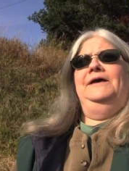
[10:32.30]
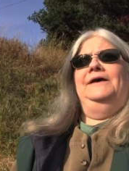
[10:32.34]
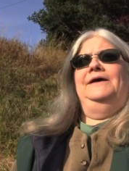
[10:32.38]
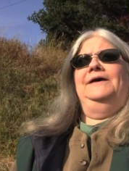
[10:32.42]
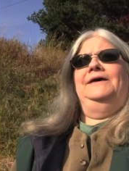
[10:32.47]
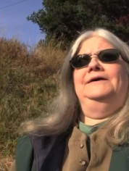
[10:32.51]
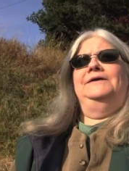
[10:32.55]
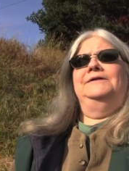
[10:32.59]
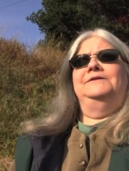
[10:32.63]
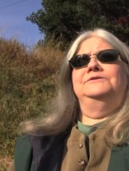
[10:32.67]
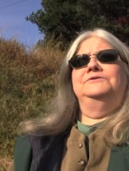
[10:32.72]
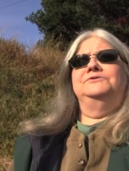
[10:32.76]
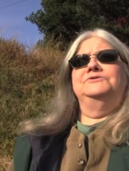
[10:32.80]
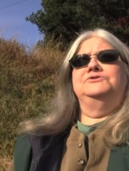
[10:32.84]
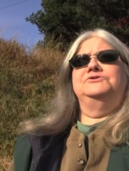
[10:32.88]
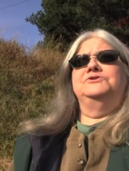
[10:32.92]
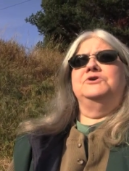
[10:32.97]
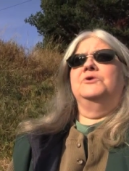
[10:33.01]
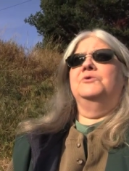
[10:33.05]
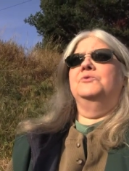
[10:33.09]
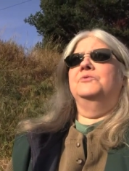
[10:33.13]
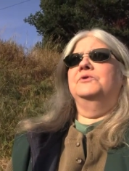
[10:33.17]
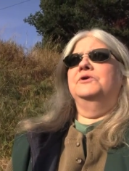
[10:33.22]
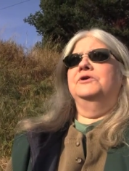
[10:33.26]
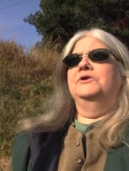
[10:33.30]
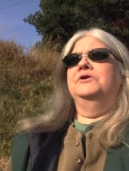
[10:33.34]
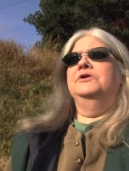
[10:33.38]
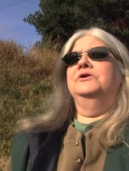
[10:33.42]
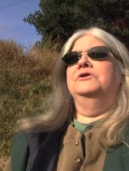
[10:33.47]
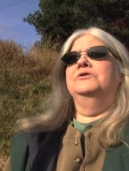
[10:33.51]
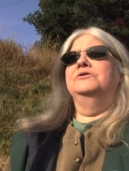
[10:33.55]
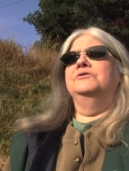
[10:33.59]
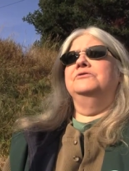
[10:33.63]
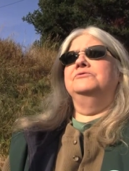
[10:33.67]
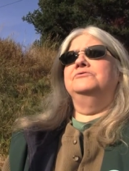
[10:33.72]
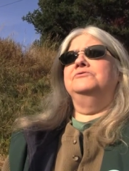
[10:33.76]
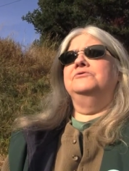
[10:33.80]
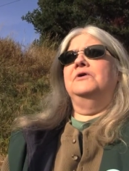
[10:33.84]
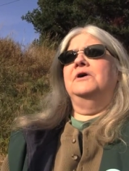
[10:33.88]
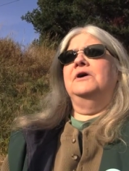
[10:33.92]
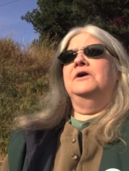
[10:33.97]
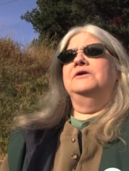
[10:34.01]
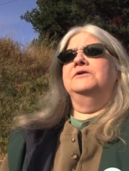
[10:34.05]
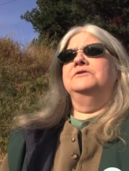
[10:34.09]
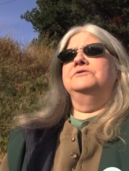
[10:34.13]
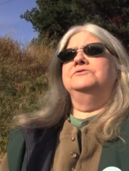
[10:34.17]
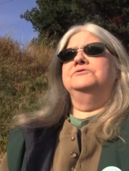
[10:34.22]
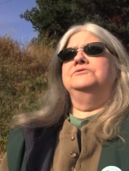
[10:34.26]
And so we're here
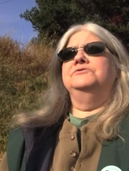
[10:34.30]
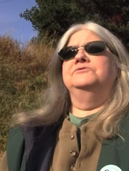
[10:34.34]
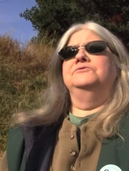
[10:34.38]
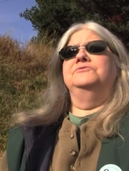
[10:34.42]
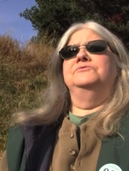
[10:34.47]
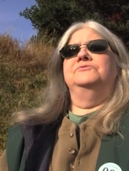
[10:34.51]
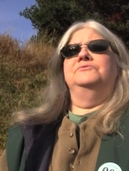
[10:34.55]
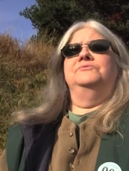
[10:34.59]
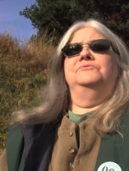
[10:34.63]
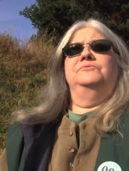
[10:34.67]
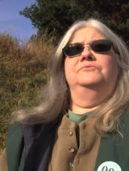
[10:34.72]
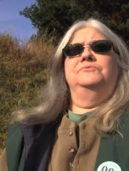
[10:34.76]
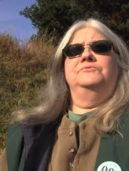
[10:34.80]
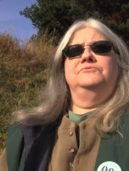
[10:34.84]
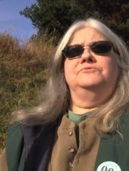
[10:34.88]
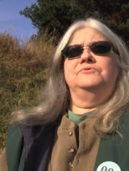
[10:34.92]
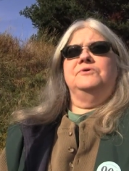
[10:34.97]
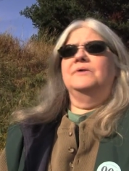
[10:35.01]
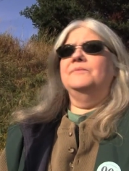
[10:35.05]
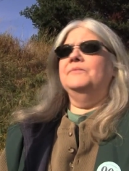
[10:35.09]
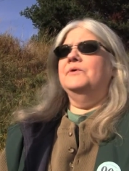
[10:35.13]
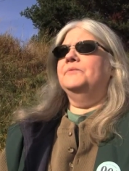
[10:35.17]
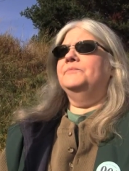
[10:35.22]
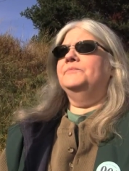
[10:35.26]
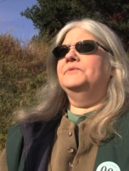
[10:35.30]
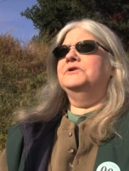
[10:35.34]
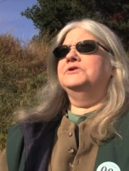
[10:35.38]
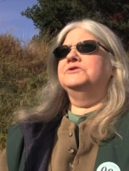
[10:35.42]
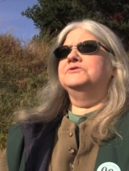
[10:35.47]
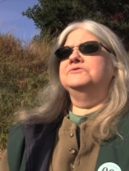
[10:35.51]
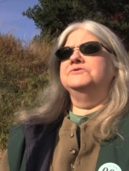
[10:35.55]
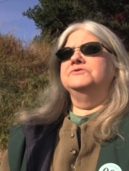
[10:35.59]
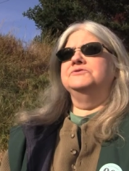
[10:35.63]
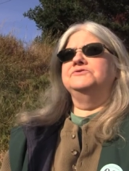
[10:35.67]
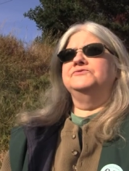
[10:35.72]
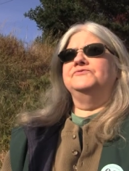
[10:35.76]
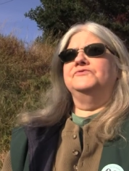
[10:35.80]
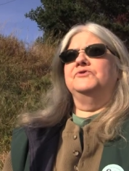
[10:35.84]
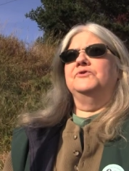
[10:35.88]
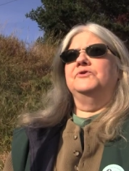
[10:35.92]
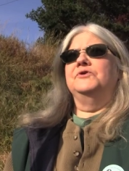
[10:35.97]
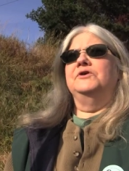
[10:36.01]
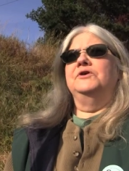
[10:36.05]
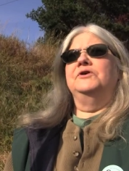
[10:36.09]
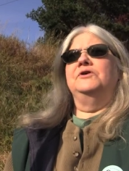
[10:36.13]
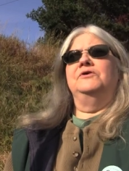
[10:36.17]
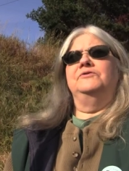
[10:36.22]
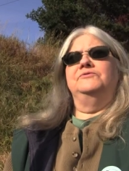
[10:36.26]
trying to drum up interest
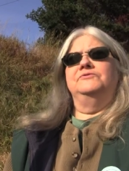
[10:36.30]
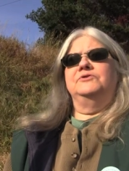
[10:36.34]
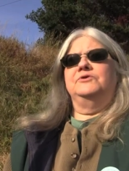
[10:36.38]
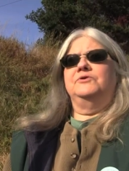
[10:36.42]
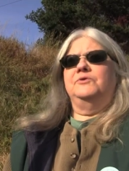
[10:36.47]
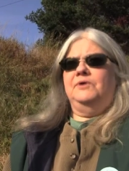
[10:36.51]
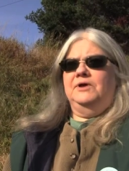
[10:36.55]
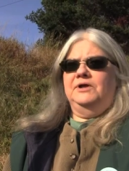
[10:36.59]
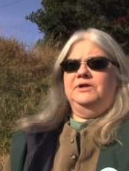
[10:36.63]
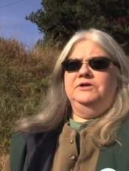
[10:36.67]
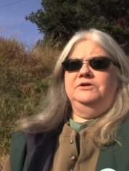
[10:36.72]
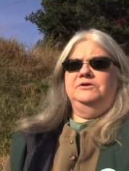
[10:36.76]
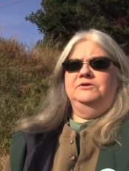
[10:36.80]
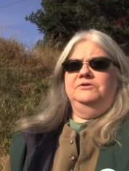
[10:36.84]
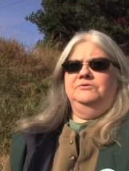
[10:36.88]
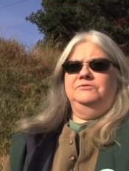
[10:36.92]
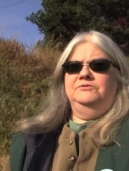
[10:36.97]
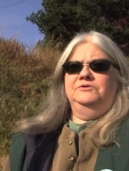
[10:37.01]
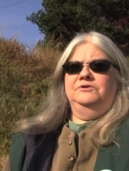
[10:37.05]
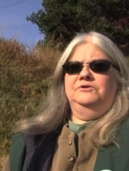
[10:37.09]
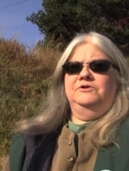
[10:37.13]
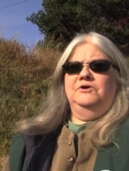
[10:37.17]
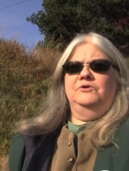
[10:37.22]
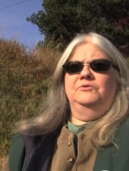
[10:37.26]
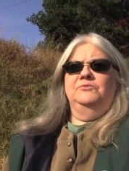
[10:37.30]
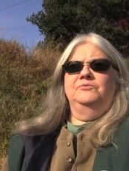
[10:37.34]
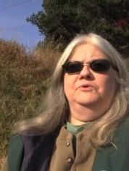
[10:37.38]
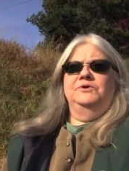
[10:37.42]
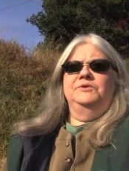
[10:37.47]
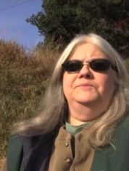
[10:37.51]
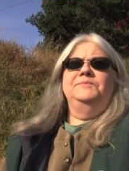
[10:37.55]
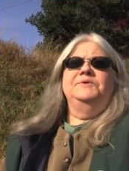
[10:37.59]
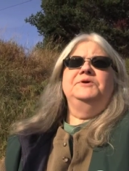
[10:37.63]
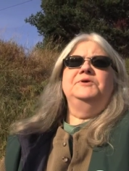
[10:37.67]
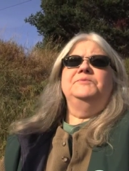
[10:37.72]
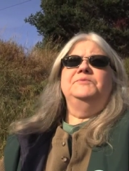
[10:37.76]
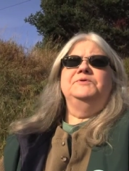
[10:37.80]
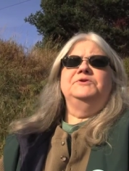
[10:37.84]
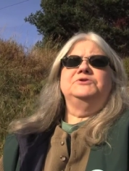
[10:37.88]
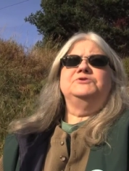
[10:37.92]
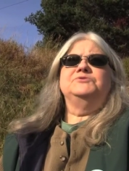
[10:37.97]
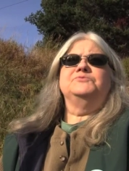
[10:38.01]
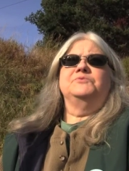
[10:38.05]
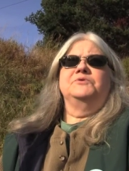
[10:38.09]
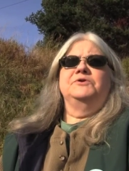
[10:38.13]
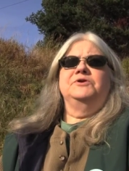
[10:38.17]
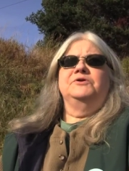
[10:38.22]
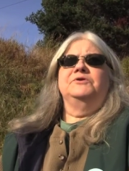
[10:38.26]
for the credit union on Whidbey,
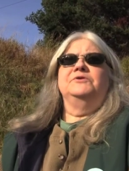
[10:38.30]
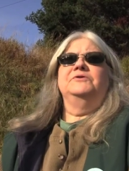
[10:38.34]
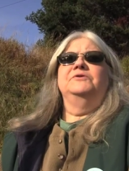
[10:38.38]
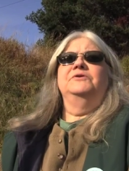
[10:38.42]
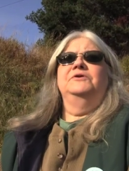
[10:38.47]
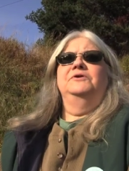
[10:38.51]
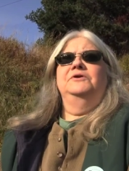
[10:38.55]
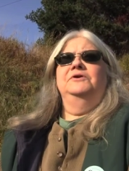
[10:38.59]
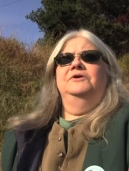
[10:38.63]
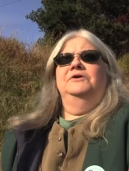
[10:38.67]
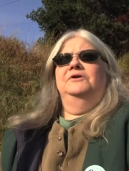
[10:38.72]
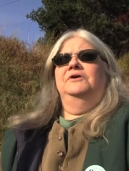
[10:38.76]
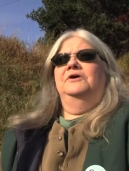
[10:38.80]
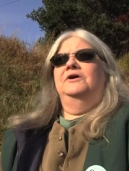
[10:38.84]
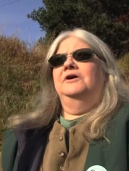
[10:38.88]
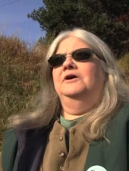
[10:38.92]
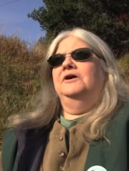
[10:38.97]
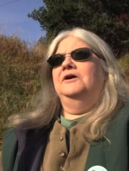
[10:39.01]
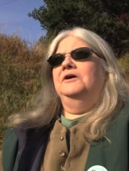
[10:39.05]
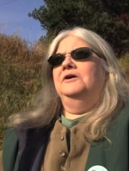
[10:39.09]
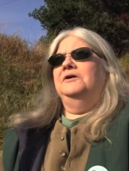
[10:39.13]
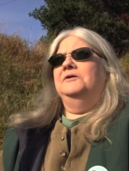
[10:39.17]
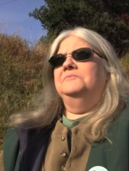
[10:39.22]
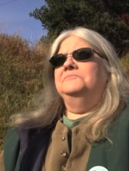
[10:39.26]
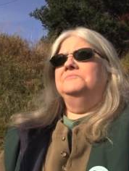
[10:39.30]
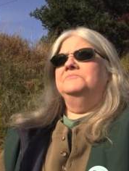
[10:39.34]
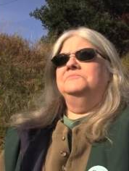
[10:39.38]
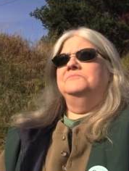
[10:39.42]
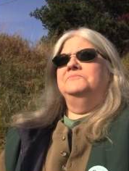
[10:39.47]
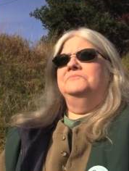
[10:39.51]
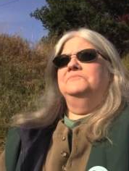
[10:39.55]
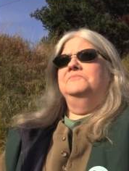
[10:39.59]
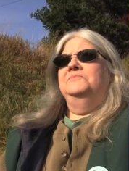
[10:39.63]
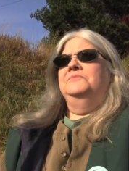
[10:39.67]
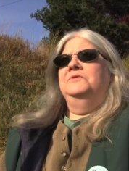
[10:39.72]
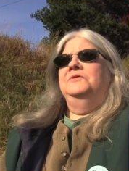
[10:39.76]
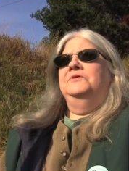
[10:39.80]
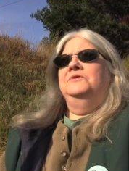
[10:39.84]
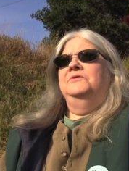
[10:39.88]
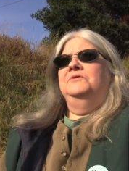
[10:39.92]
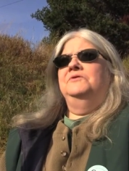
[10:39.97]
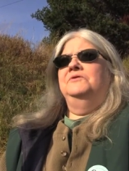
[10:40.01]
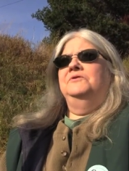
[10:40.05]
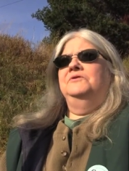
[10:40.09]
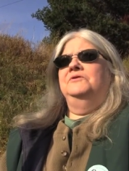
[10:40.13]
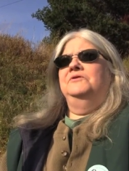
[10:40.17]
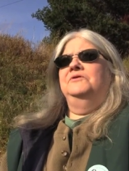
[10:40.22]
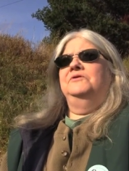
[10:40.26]
which we're um,
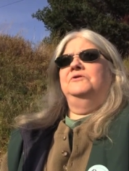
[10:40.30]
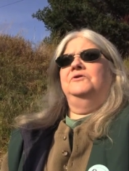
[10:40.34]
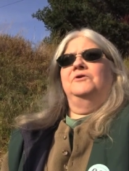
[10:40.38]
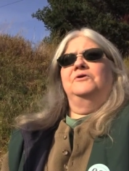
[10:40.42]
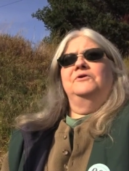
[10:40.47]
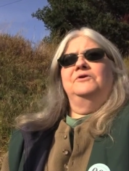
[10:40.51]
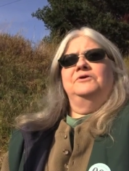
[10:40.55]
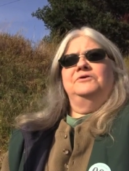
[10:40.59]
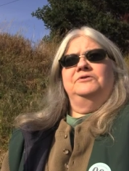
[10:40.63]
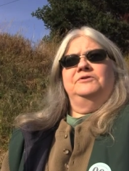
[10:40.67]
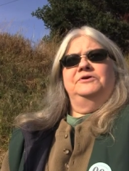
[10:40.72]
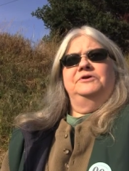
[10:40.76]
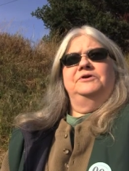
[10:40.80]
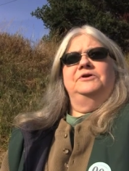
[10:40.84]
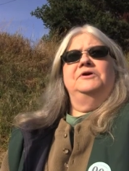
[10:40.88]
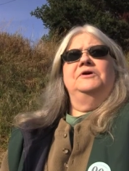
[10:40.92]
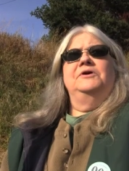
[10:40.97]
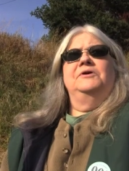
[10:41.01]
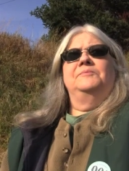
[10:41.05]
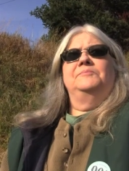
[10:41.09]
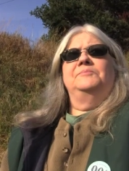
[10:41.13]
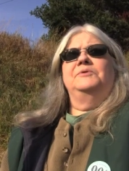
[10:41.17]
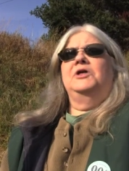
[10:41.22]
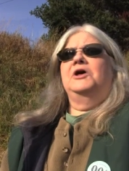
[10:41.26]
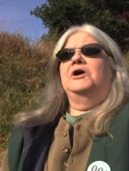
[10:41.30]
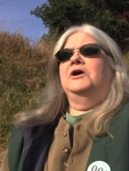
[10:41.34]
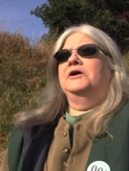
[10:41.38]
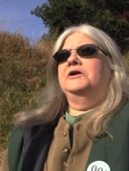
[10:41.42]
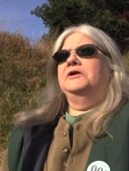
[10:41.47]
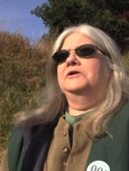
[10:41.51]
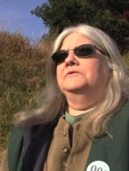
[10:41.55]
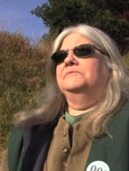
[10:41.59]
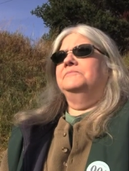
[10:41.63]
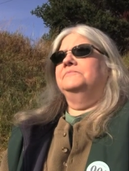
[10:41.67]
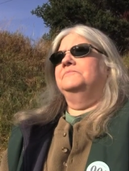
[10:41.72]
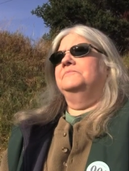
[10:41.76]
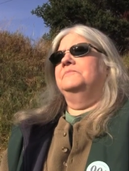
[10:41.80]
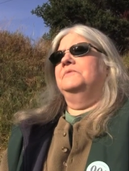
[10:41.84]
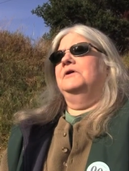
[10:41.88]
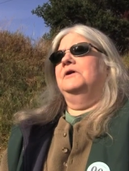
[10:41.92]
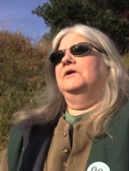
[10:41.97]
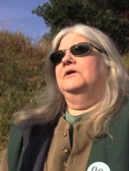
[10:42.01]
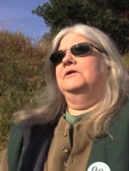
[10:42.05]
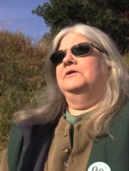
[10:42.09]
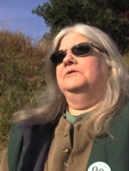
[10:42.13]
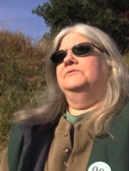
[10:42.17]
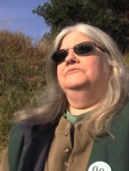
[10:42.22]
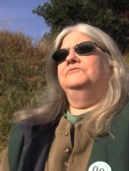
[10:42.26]
currently applying
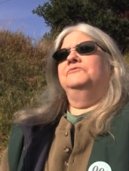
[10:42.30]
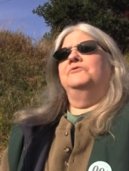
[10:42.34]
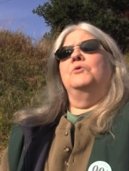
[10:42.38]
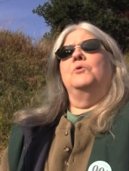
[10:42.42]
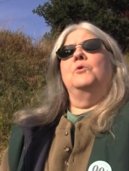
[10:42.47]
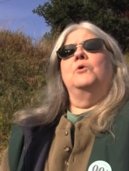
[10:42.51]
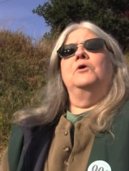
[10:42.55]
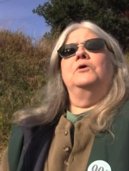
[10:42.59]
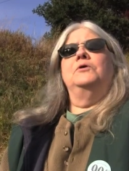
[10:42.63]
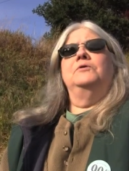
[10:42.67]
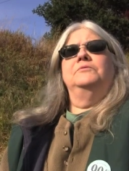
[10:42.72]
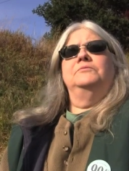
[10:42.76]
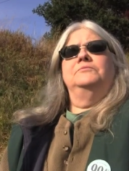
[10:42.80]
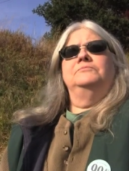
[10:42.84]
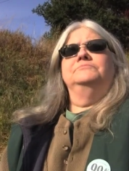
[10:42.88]
uh, for.